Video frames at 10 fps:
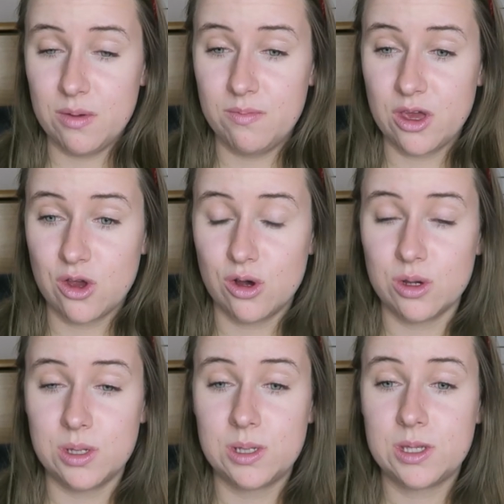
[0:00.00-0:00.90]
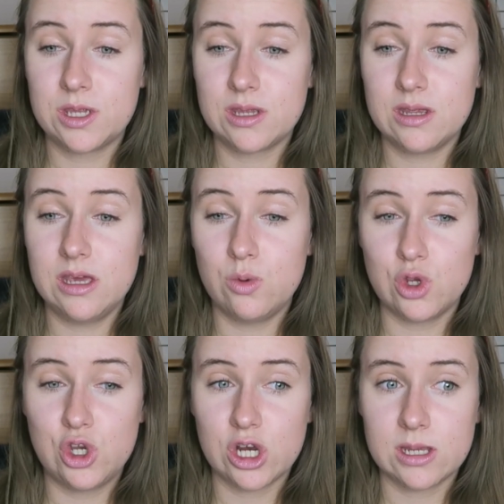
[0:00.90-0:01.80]
because it
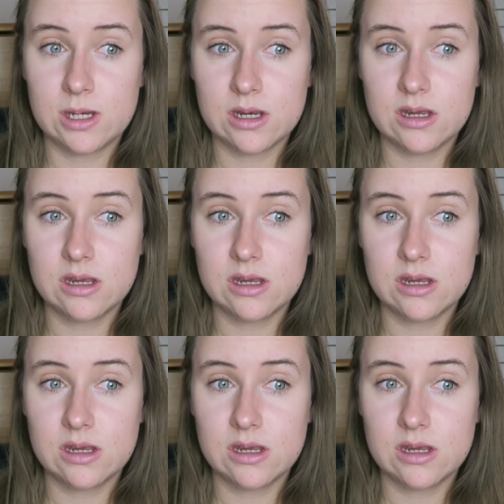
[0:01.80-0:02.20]
was just